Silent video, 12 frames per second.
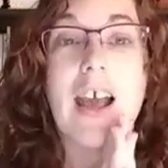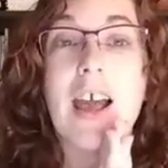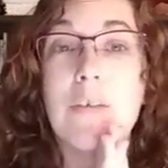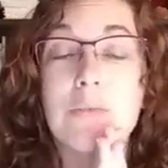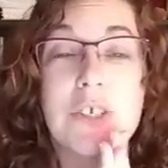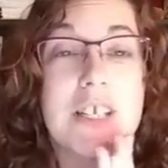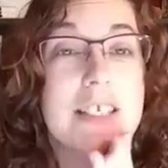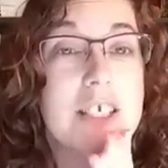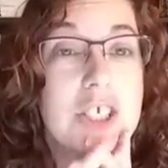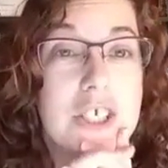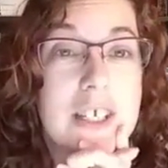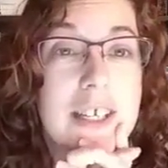I'm
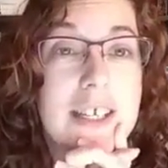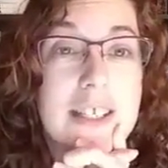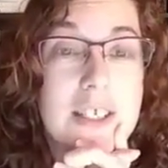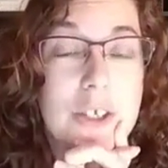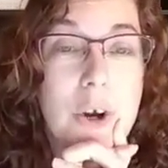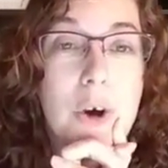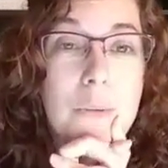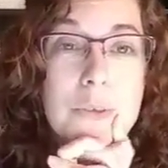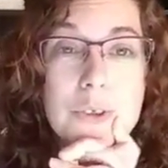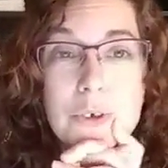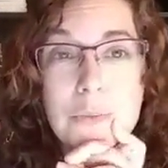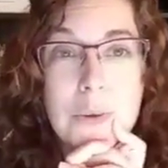transitioning into
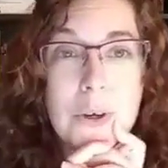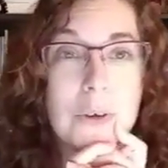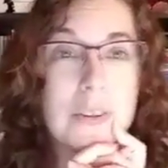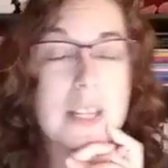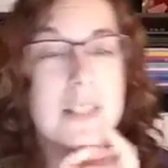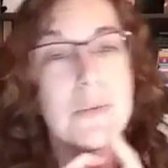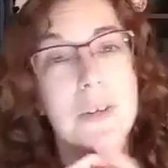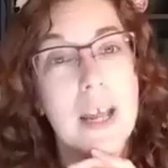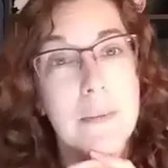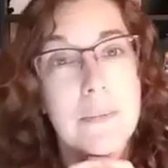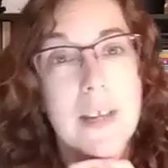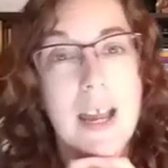homeschool mode. That's what
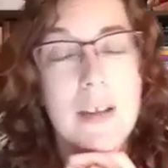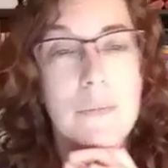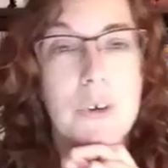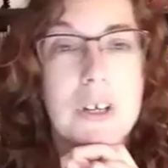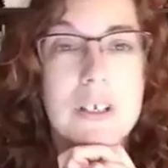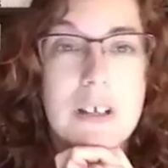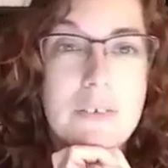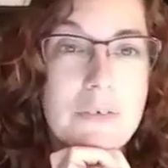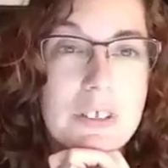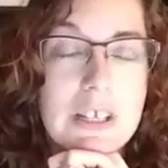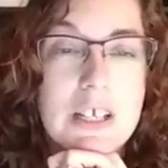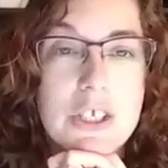I'm working on
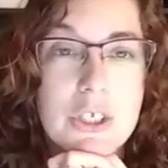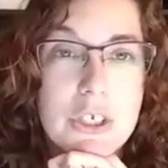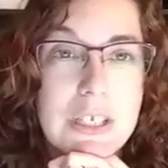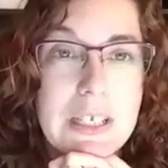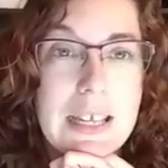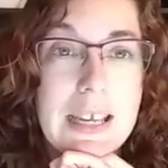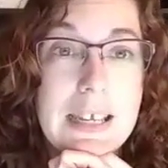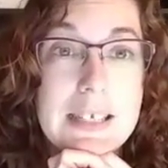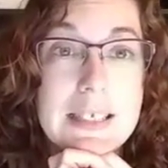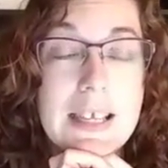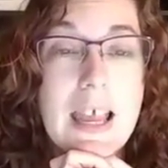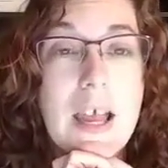for the next 30
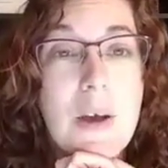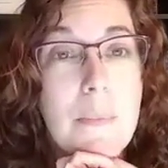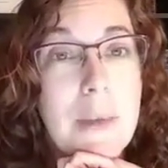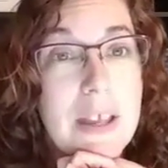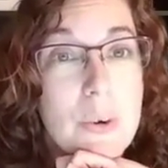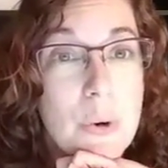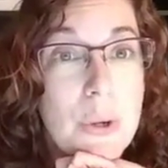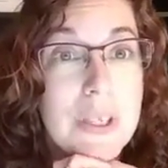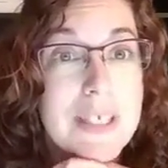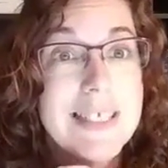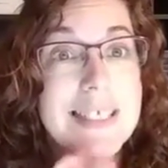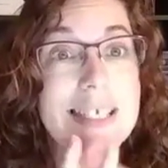days. My goal
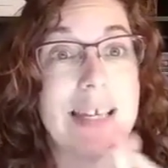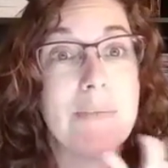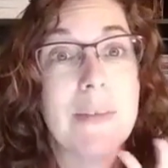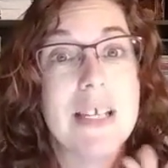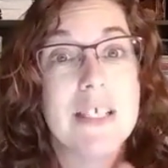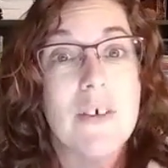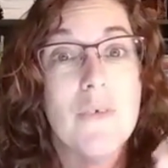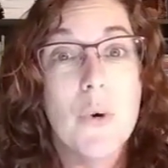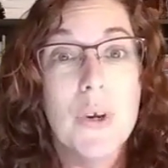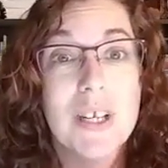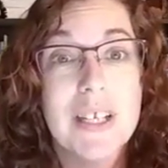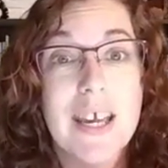is to get myself
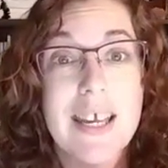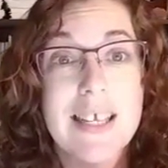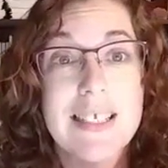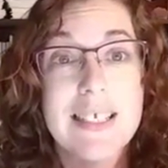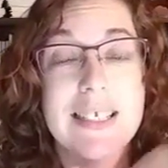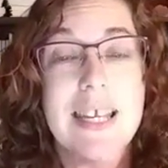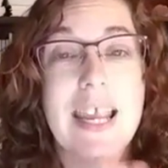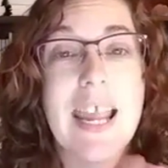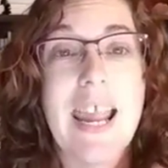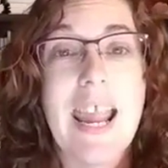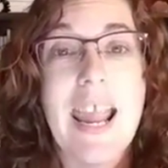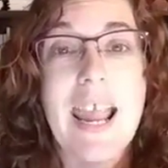organized
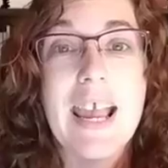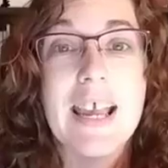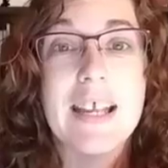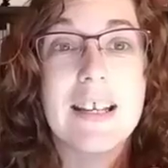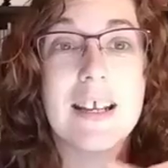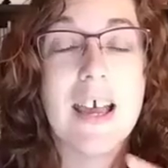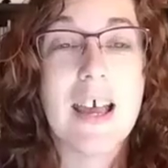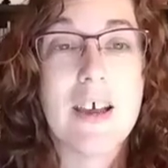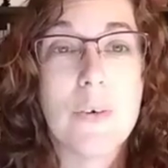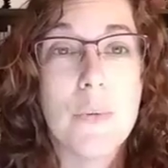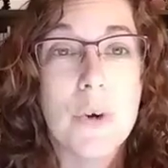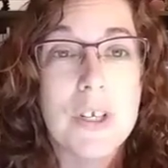and
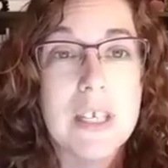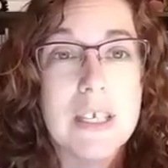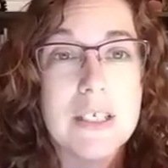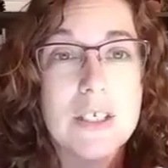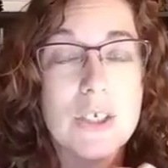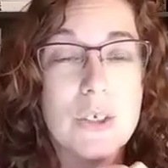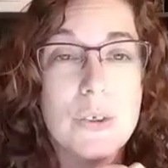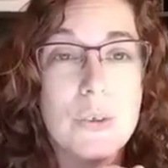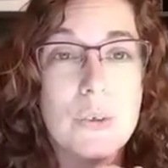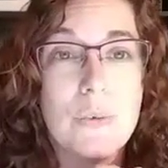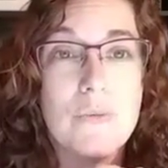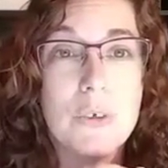work
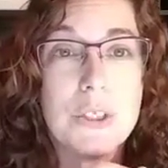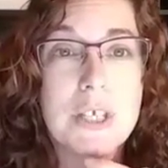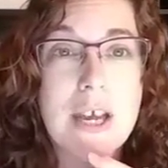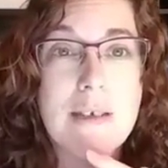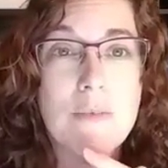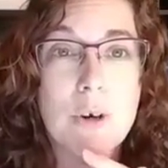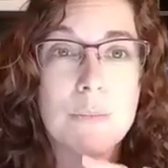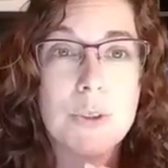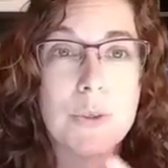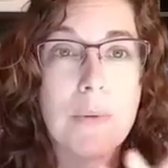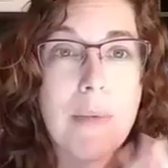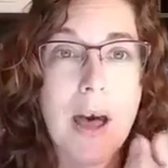into full-time
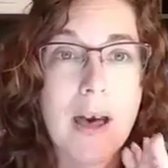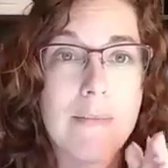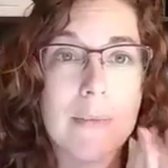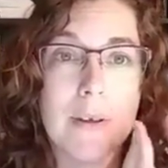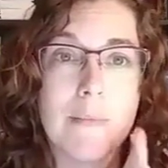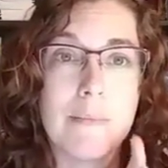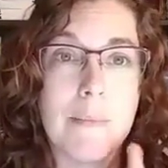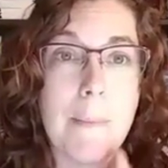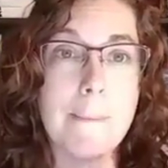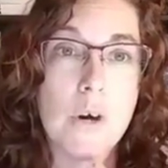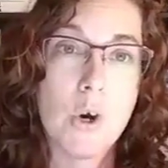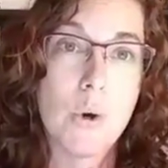homeschool mom
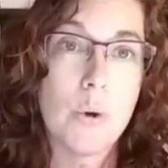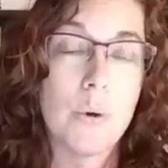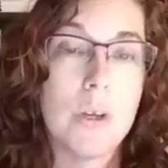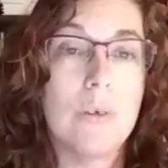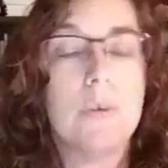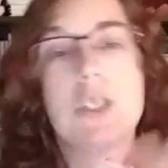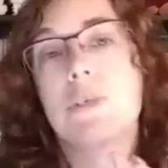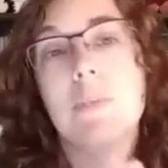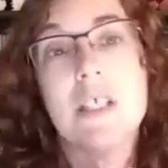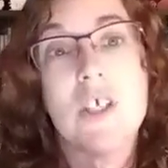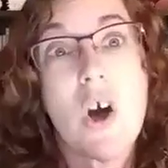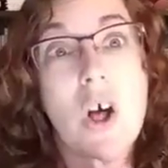mode, which
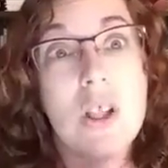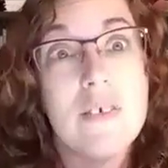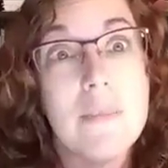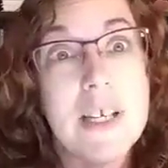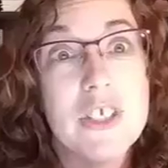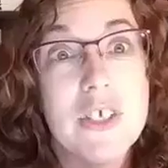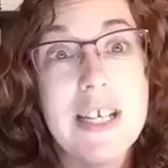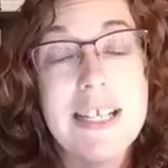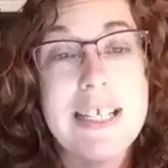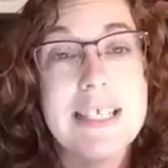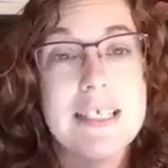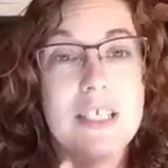means all of my
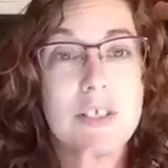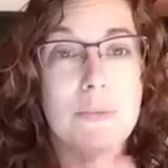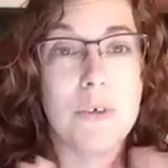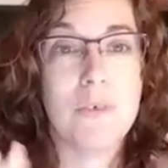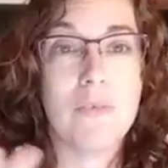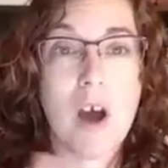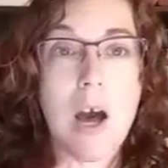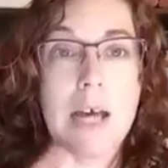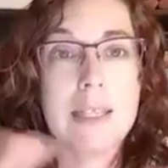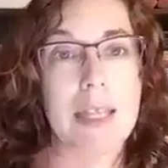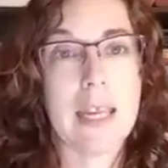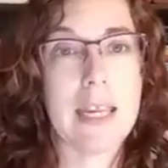trainings need to move
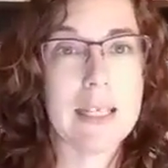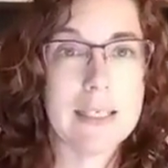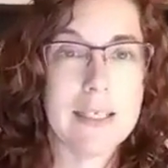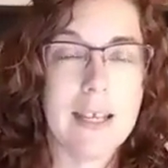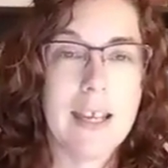online